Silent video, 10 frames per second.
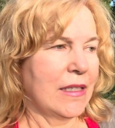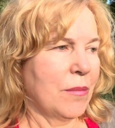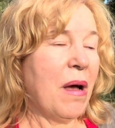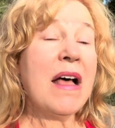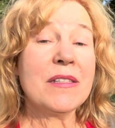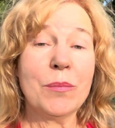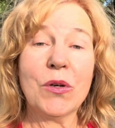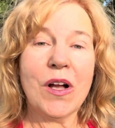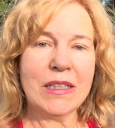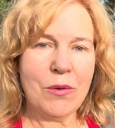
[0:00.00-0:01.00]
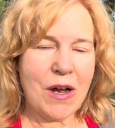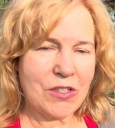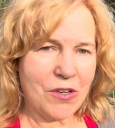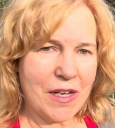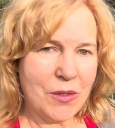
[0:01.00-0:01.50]
possible gully
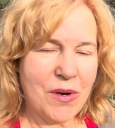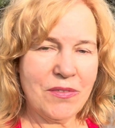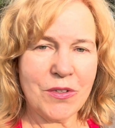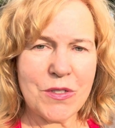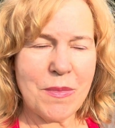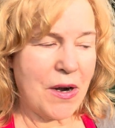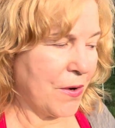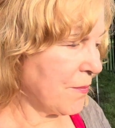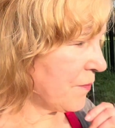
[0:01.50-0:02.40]
washer on the way for tomorrow.